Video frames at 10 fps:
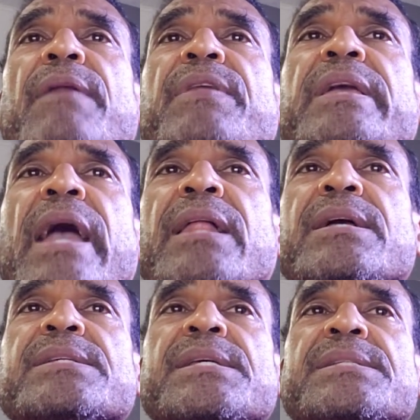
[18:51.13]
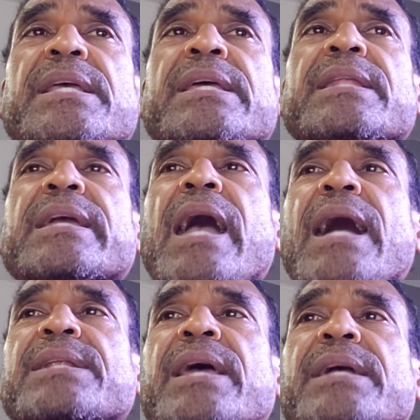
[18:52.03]
the galaxies in the
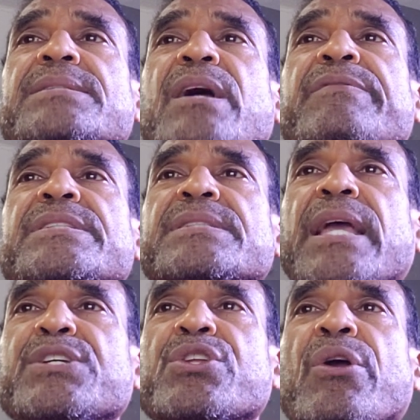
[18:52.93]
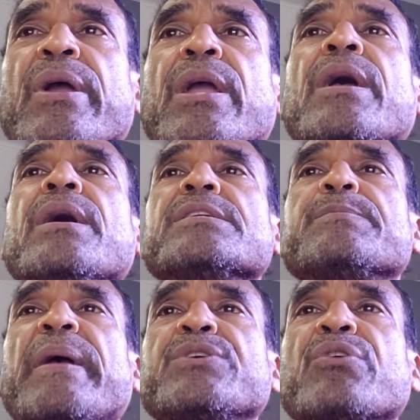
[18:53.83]
context of a stationary
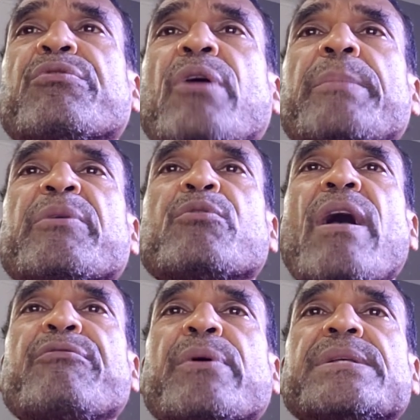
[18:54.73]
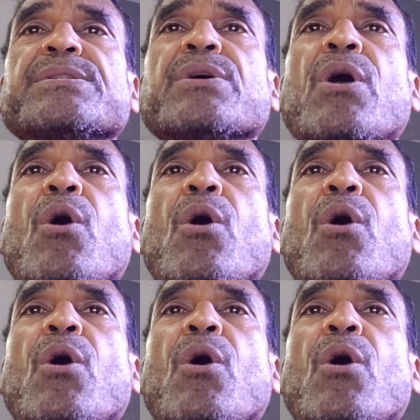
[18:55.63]
spatial frame of reference,